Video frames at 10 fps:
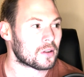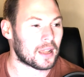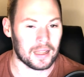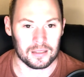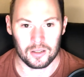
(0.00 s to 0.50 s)

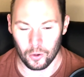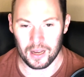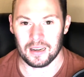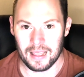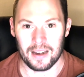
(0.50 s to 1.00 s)
And
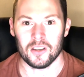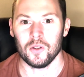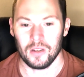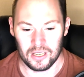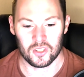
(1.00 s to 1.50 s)
going into that
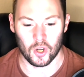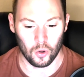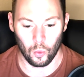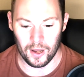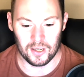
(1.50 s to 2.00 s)
noon
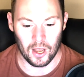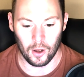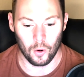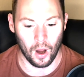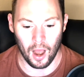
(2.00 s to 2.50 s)
Eastern
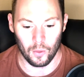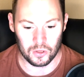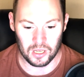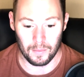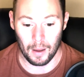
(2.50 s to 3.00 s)
window
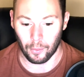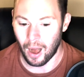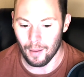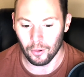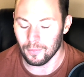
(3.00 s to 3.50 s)
was going to be a
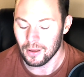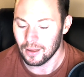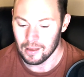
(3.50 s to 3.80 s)
problem.